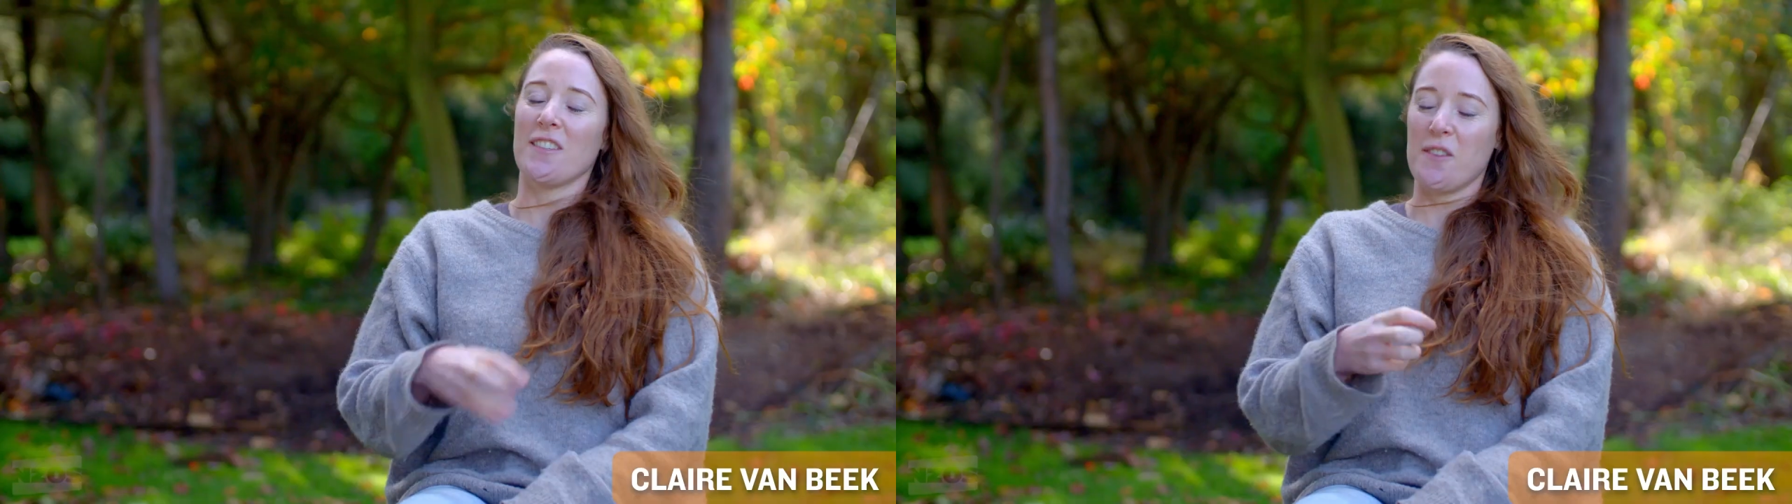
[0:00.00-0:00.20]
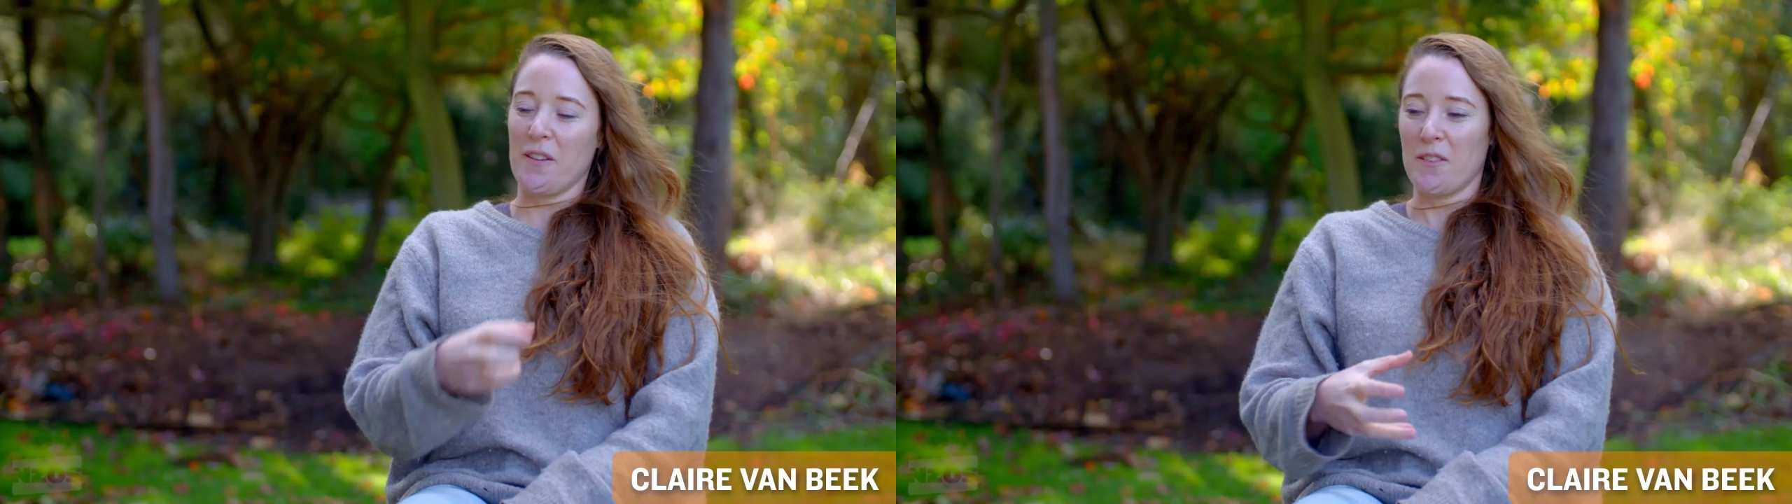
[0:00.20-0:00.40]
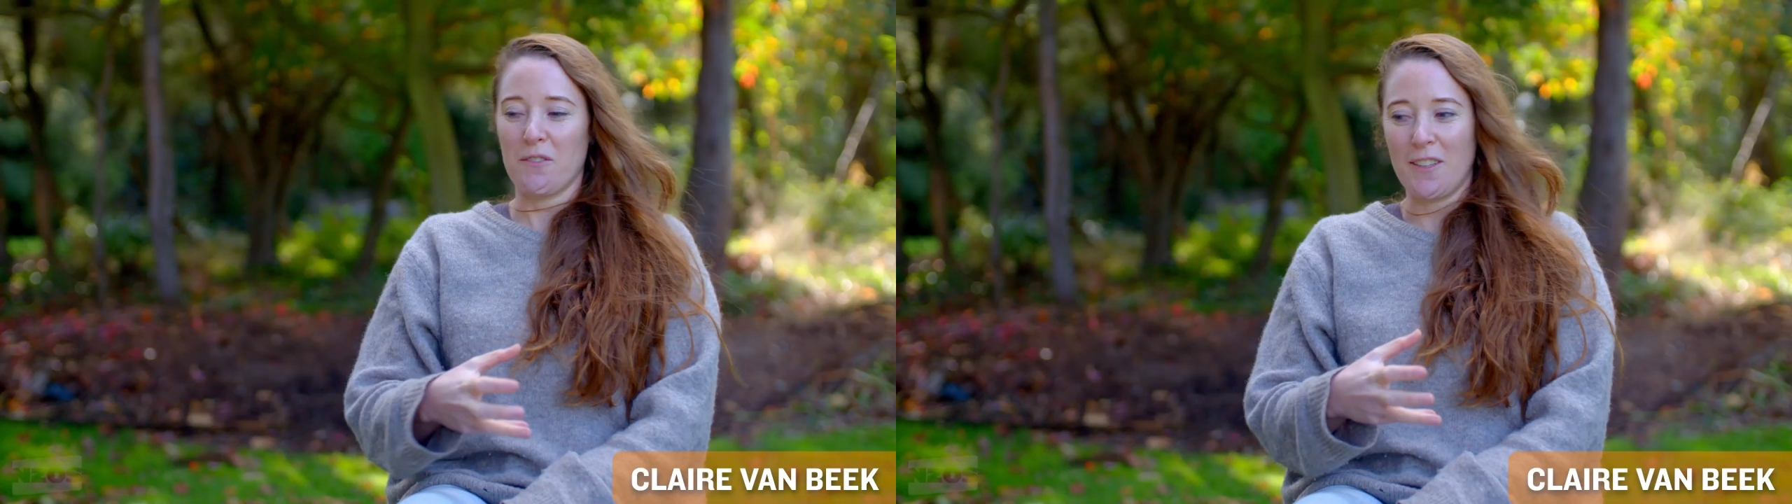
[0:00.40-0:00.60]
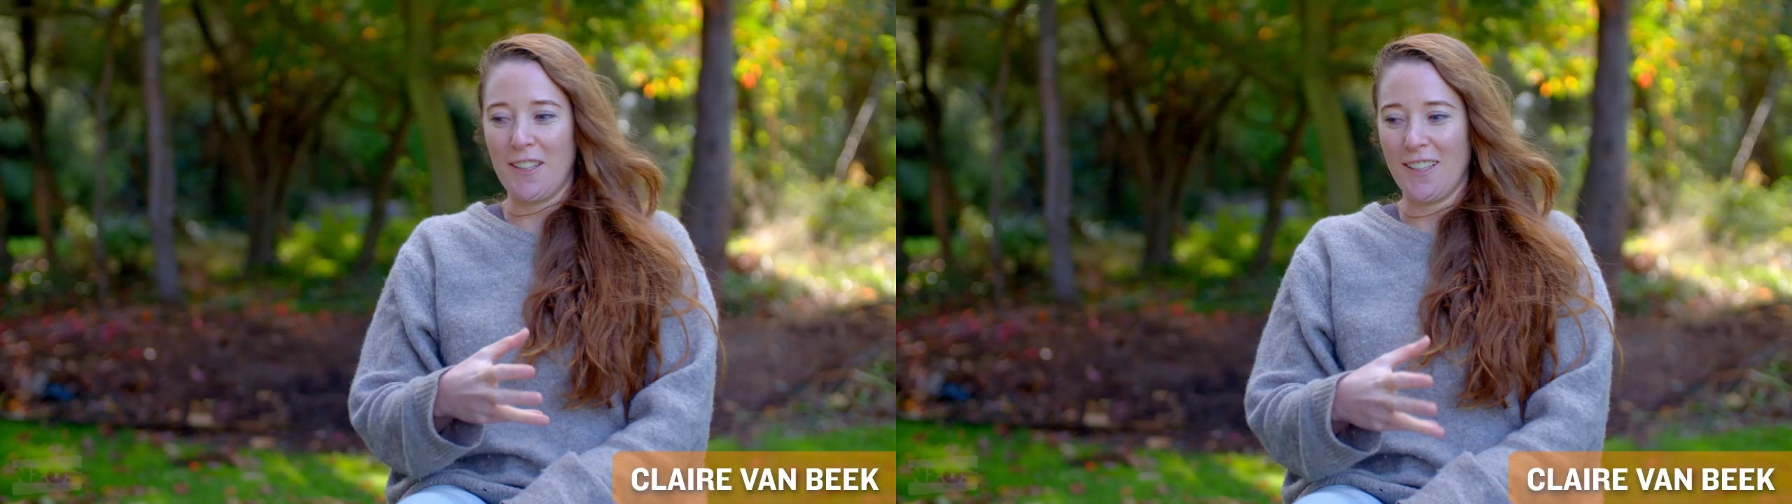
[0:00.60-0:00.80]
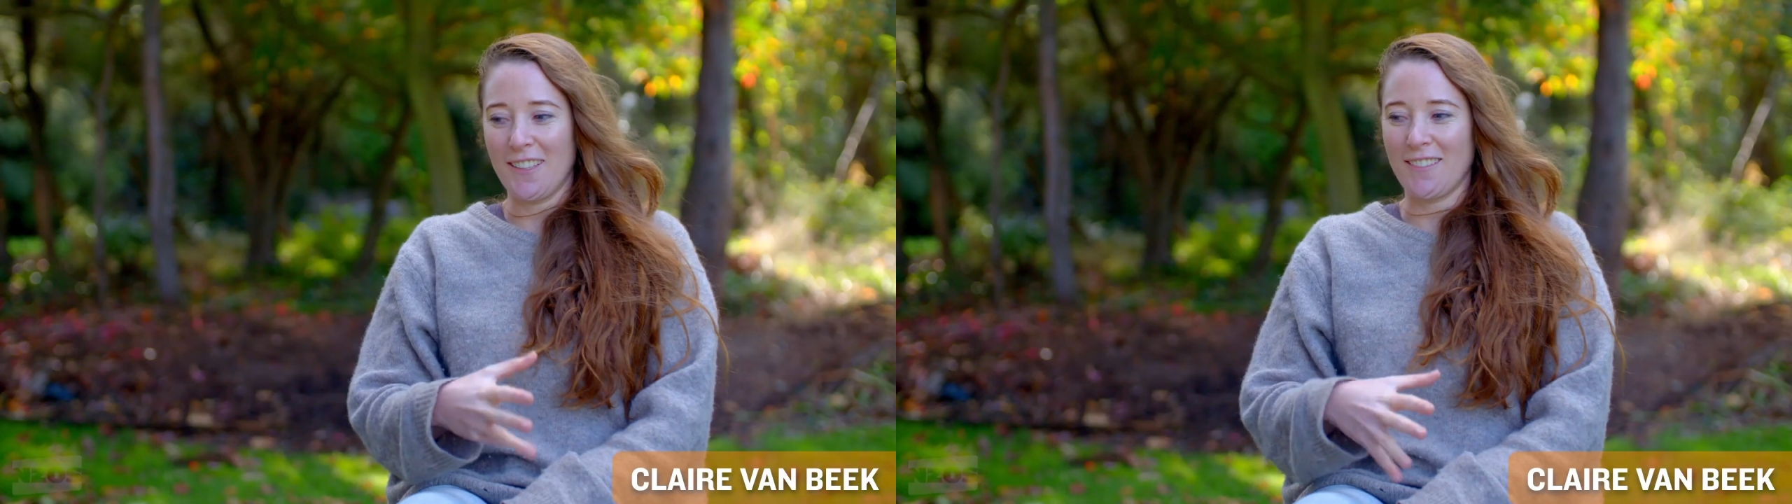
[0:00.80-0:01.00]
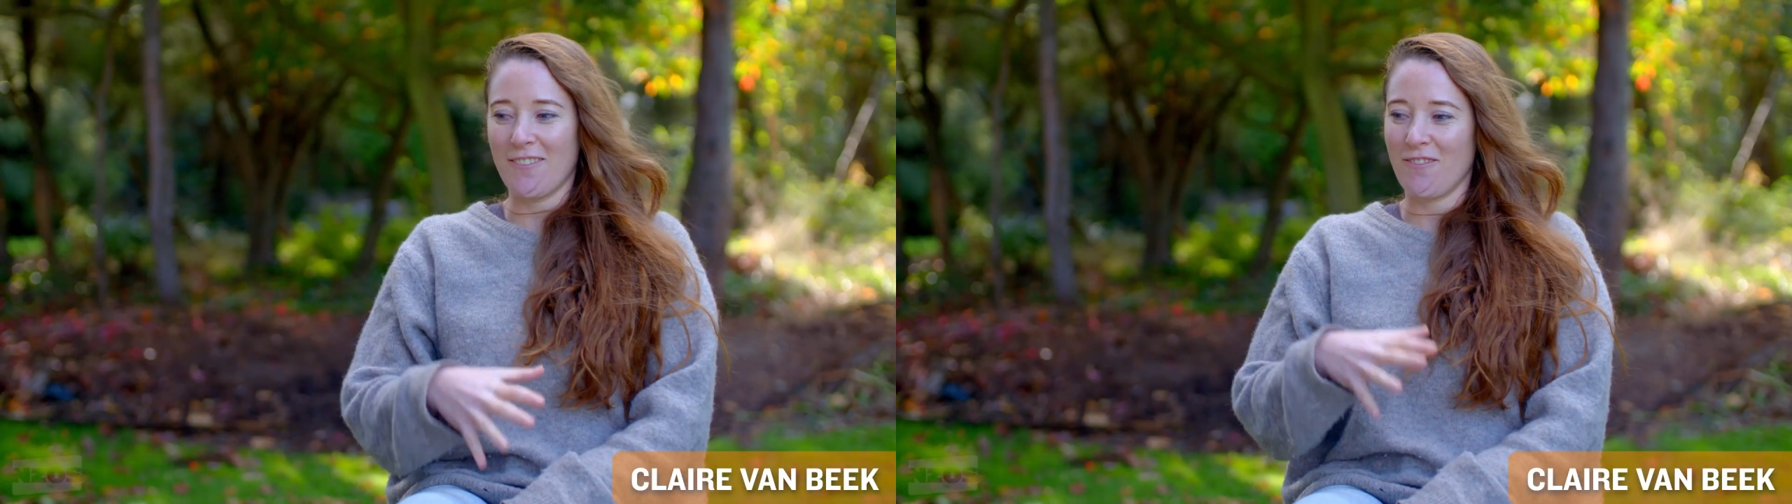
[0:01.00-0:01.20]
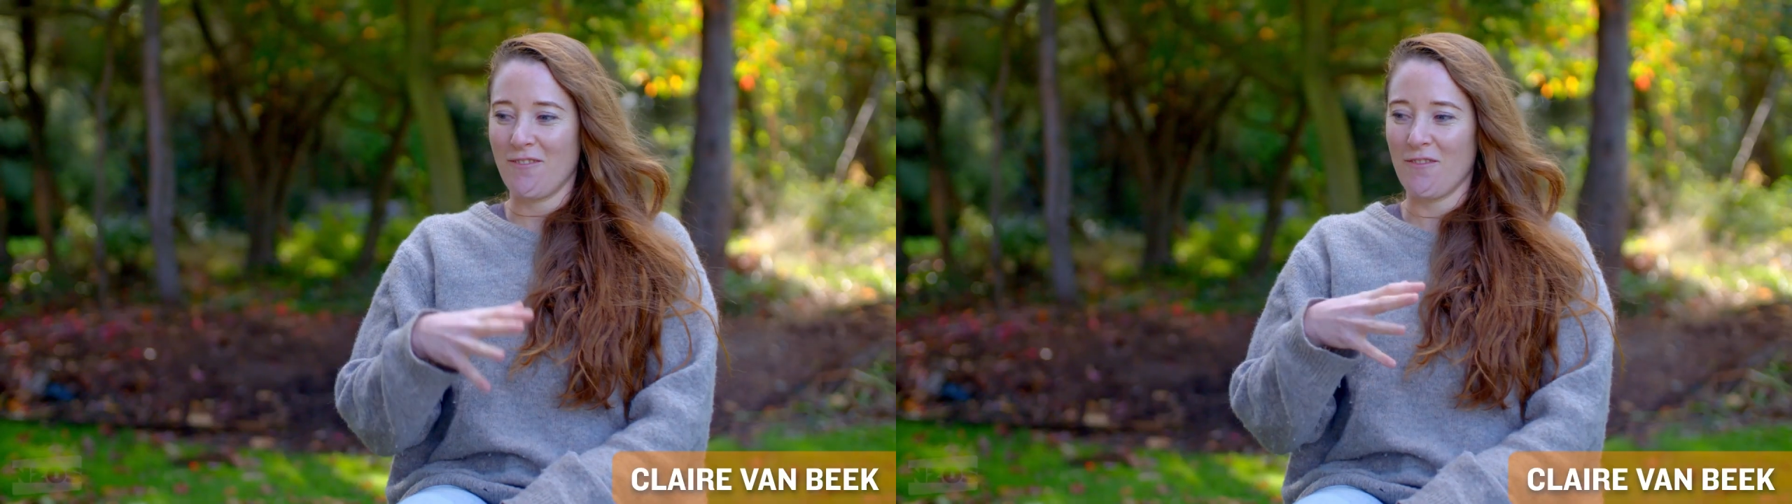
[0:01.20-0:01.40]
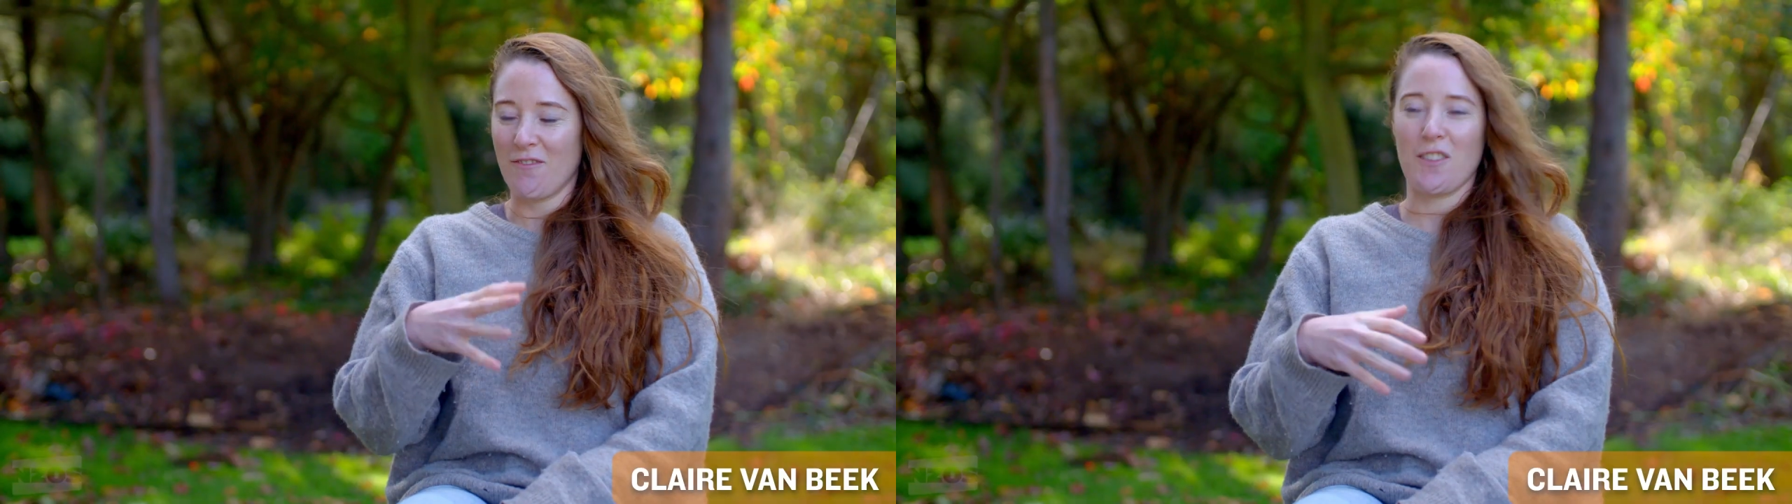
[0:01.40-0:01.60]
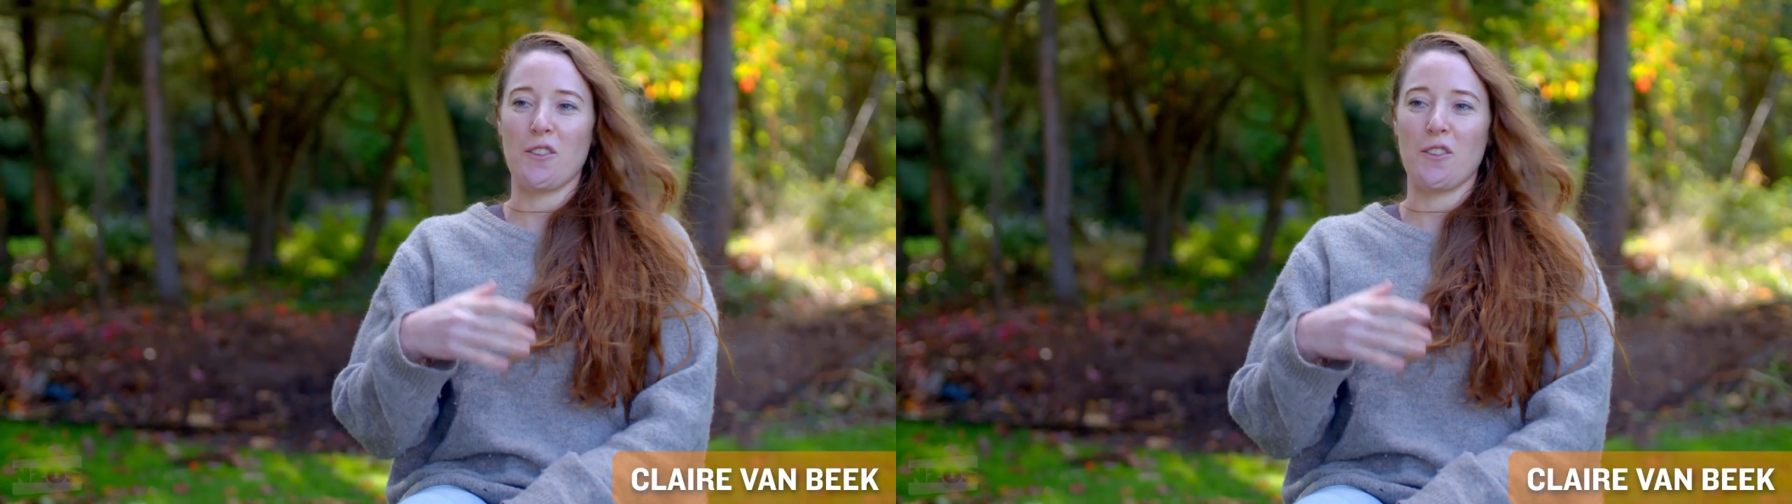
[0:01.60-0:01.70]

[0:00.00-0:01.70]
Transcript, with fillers: You have to feel it for